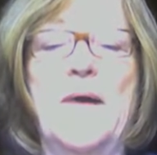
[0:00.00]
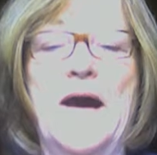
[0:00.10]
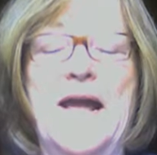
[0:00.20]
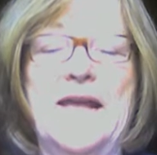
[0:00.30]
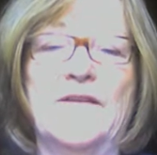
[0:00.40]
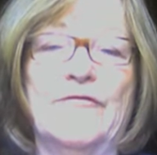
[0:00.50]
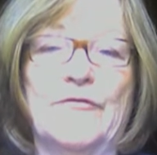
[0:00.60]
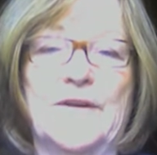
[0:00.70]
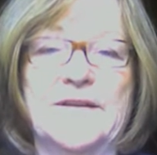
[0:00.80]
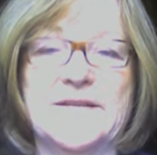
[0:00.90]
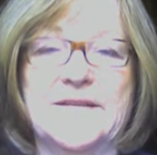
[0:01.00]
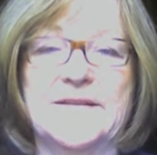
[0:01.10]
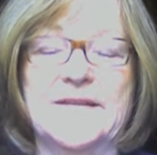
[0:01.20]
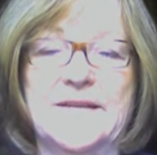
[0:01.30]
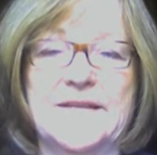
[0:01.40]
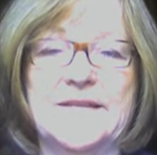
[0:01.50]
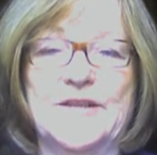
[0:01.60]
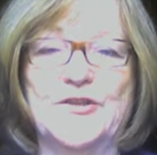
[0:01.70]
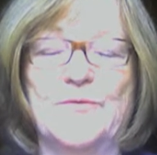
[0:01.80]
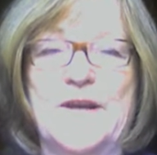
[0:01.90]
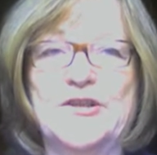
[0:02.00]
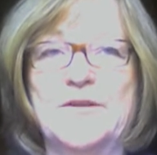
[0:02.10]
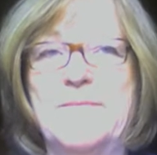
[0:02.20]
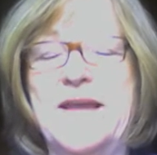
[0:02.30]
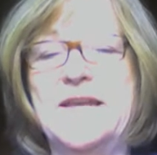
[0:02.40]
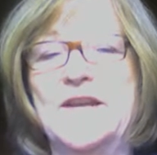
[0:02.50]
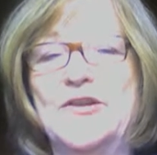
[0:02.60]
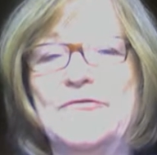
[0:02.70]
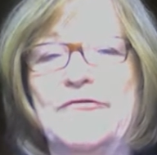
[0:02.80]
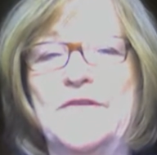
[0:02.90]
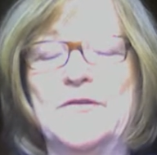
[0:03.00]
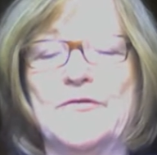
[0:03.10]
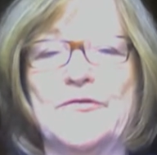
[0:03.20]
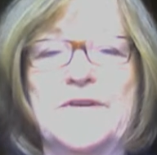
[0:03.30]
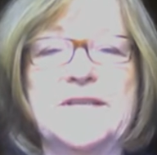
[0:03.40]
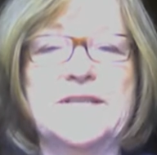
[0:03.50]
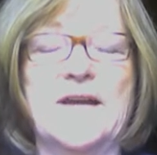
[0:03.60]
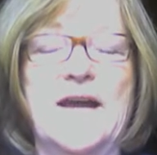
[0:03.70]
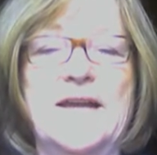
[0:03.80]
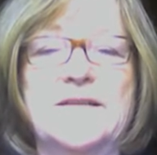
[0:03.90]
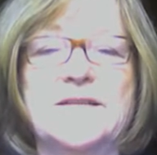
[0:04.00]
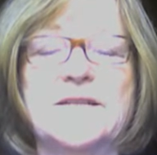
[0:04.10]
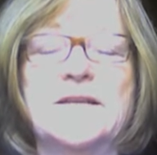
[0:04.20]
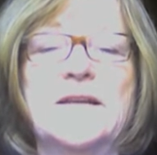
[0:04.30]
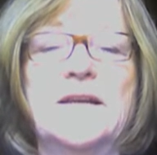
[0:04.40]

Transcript: by, for instance, in this situation, making you feel criticized,